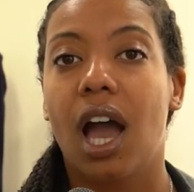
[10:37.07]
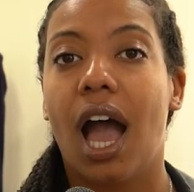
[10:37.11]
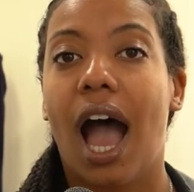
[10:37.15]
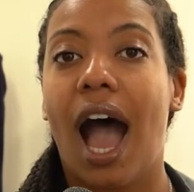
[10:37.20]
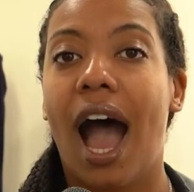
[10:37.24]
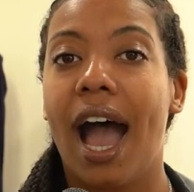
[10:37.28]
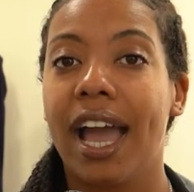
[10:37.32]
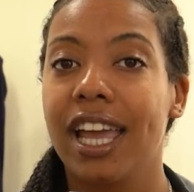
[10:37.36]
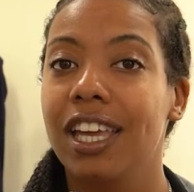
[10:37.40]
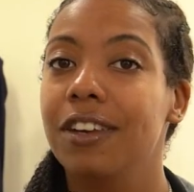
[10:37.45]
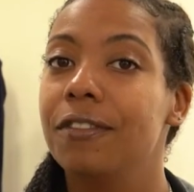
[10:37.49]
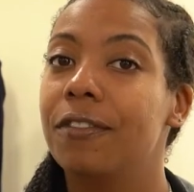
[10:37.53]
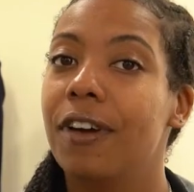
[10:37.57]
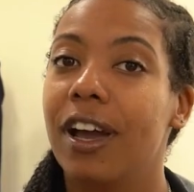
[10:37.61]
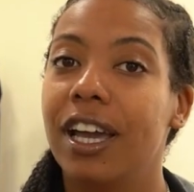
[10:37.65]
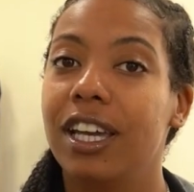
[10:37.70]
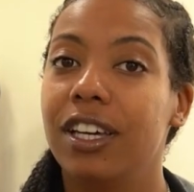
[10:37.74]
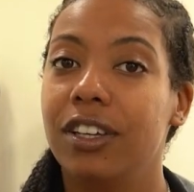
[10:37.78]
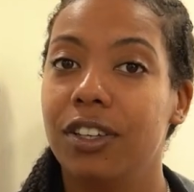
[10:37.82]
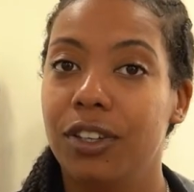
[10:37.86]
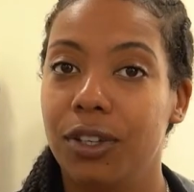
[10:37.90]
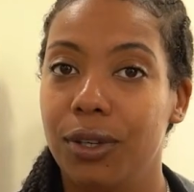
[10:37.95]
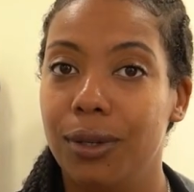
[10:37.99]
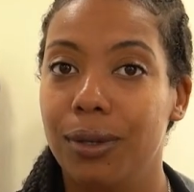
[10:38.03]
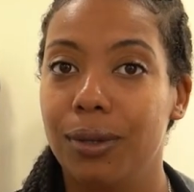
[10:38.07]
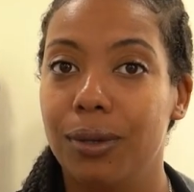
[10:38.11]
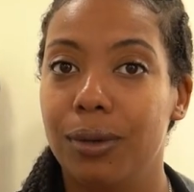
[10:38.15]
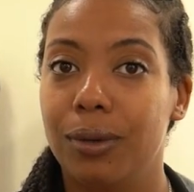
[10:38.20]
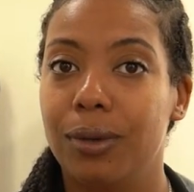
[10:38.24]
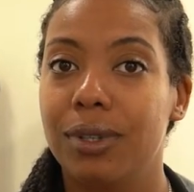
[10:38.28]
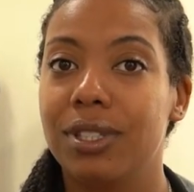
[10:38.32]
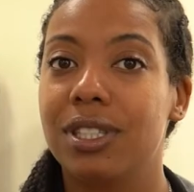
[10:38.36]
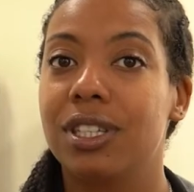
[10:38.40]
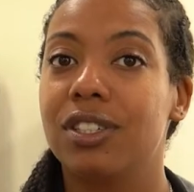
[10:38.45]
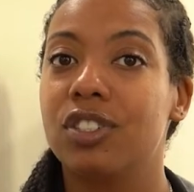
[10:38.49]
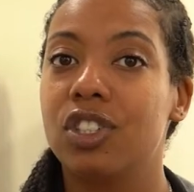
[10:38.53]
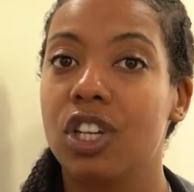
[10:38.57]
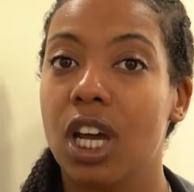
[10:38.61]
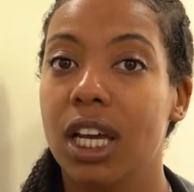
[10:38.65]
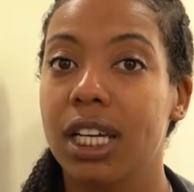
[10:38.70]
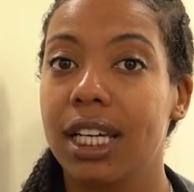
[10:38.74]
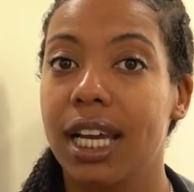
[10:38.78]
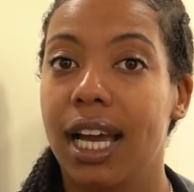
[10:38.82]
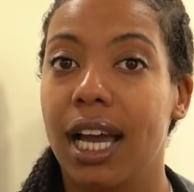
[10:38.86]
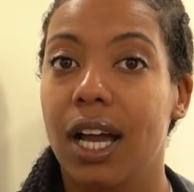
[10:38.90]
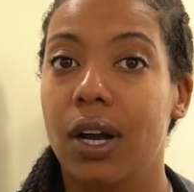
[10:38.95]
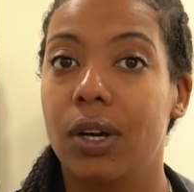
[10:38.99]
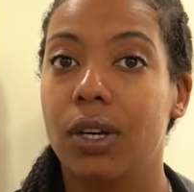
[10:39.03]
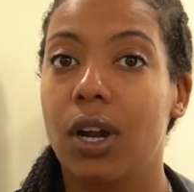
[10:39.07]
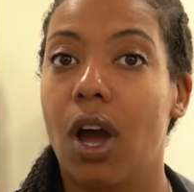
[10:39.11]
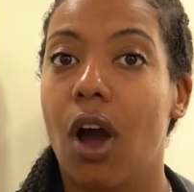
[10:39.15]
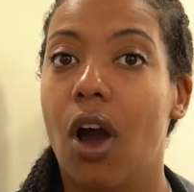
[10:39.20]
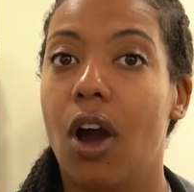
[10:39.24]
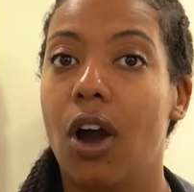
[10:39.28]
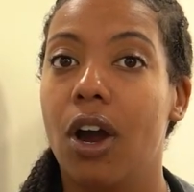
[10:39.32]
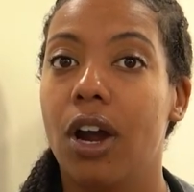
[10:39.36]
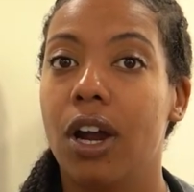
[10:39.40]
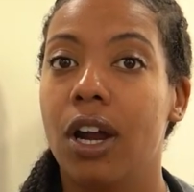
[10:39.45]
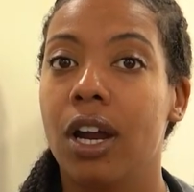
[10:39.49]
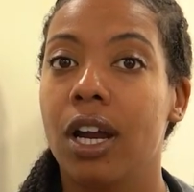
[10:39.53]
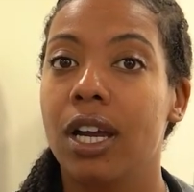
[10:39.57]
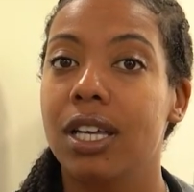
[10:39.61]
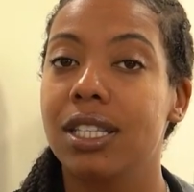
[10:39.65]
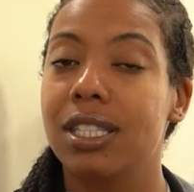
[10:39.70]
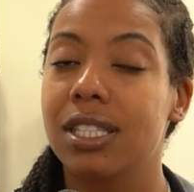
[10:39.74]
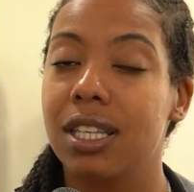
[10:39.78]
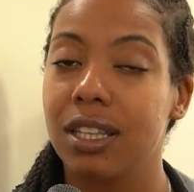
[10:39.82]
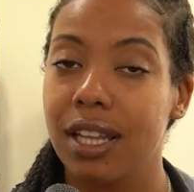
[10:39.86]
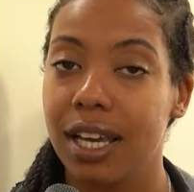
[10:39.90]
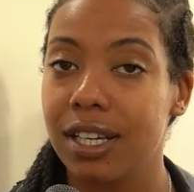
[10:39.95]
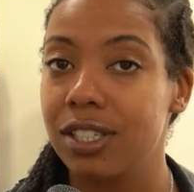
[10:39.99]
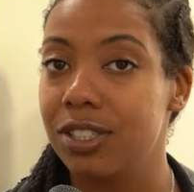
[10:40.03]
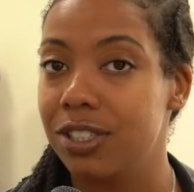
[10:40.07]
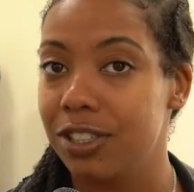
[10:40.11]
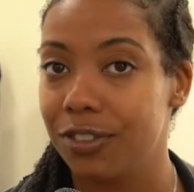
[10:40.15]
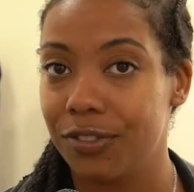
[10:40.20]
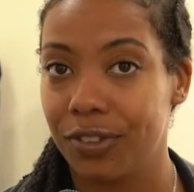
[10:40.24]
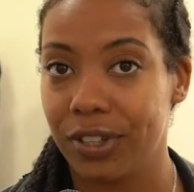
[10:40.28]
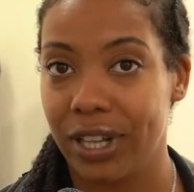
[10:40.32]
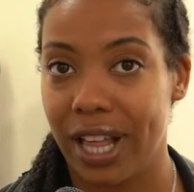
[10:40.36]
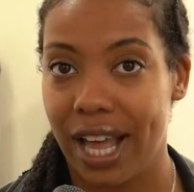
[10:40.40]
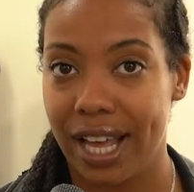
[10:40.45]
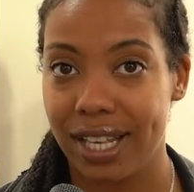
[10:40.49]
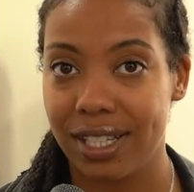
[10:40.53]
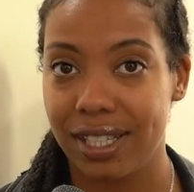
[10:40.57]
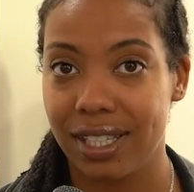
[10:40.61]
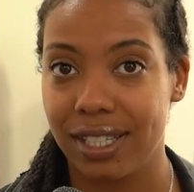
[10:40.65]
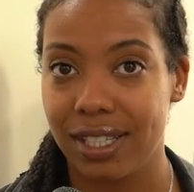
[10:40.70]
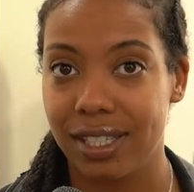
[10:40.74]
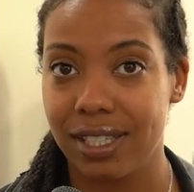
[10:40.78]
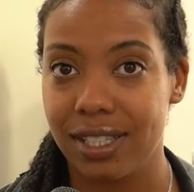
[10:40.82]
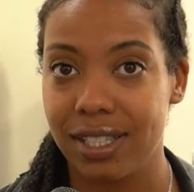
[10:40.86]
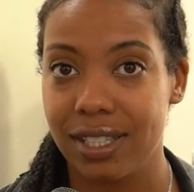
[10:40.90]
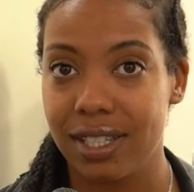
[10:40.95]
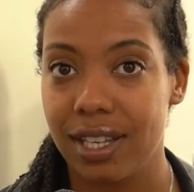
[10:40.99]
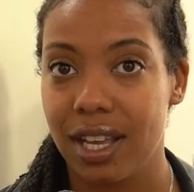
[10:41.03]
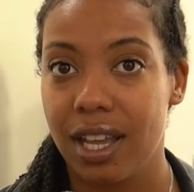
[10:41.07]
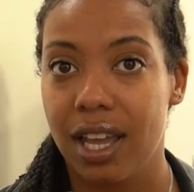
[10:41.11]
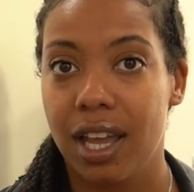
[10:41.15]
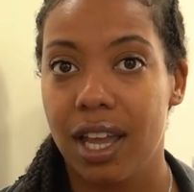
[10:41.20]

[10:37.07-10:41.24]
I invite you to check out our selection of classes.